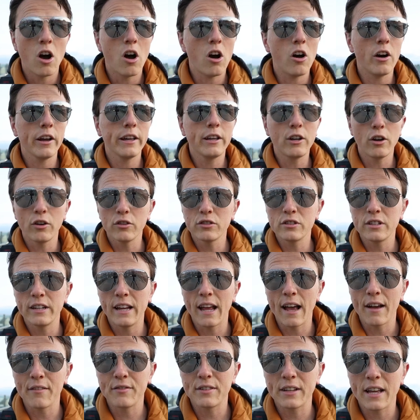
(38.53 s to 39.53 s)
I
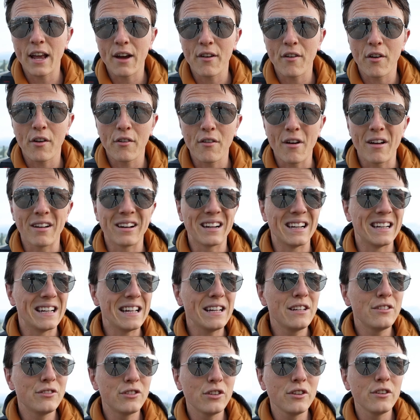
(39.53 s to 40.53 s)
constantly have to carry around at
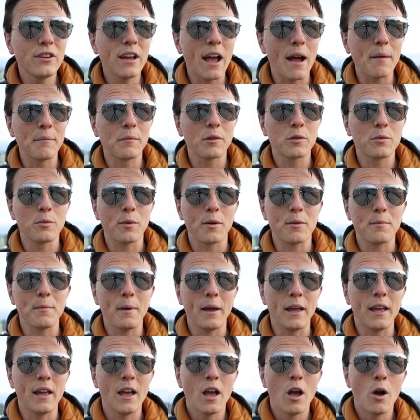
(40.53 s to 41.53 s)
least two cameras with
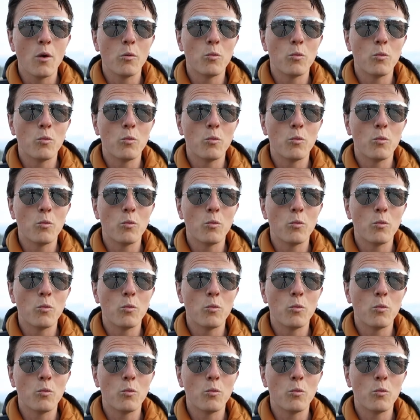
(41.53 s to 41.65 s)
me.